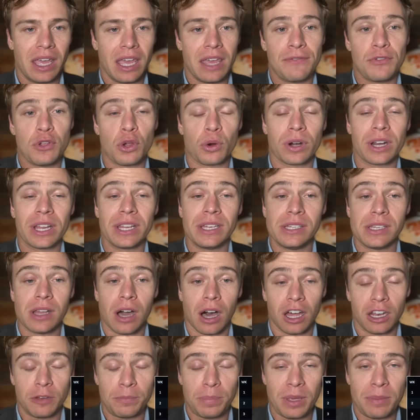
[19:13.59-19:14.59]
If you're in a
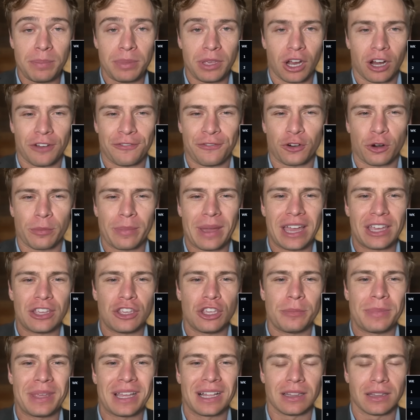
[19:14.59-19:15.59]
non-PPR
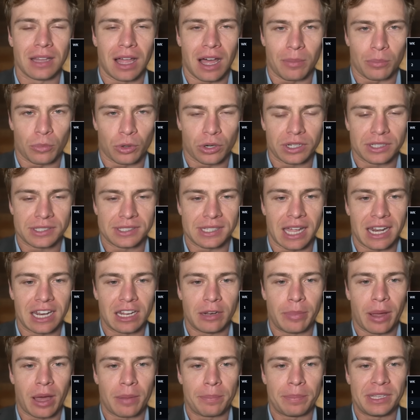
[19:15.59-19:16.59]
format, you'd be a lot more
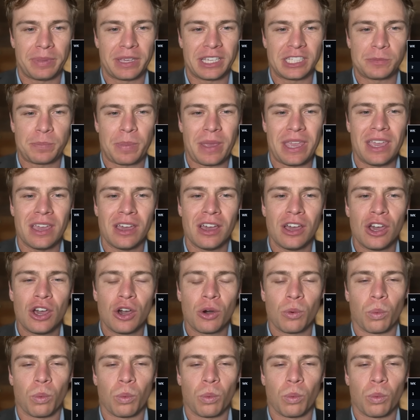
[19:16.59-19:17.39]
excited about Bigsby.